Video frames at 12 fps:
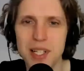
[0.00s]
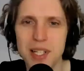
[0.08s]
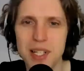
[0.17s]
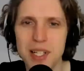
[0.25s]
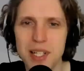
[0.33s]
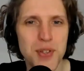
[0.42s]
like
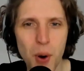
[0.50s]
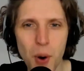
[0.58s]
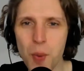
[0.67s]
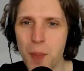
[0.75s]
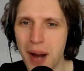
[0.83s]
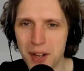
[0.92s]
you know
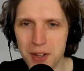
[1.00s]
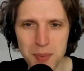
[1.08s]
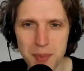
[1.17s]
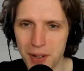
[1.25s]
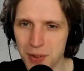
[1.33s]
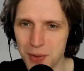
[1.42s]
so
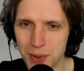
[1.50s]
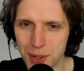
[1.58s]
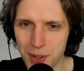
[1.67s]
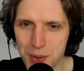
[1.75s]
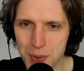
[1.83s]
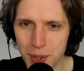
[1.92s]
much about the
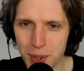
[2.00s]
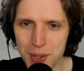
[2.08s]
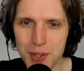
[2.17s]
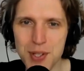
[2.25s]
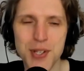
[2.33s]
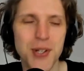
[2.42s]
freelance
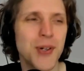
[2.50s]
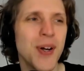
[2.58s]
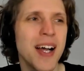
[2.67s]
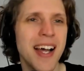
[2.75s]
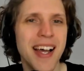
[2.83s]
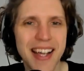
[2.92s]
world.
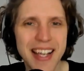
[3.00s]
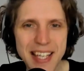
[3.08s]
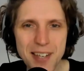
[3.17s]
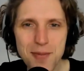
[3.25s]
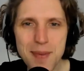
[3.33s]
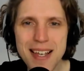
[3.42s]
So,
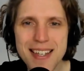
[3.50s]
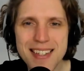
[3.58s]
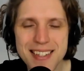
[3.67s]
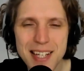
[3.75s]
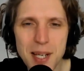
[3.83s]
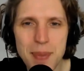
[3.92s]
give me a
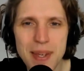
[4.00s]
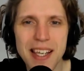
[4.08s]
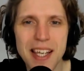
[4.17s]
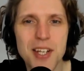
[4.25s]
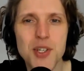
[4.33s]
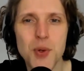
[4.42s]
sneak
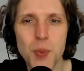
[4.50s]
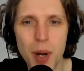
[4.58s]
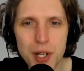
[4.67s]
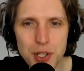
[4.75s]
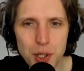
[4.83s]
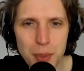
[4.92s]
peek into
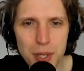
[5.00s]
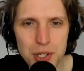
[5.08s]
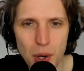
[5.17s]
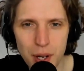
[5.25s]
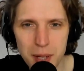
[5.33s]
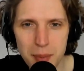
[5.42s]
what you'll be
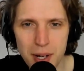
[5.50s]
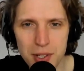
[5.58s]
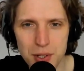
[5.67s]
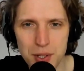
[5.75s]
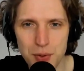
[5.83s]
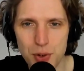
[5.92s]
talking
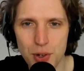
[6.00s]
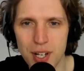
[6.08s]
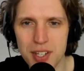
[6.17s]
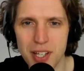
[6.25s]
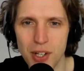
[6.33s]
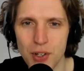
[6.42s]
about on the
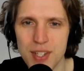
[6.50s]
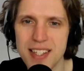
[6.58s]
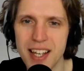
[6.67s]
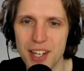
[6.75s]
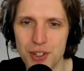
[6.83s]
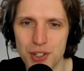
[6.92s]
Freelance Unlocked
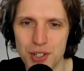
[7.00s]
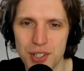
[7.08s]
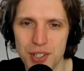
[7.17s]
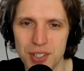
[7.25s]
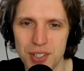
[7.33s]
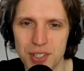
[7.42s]
stage.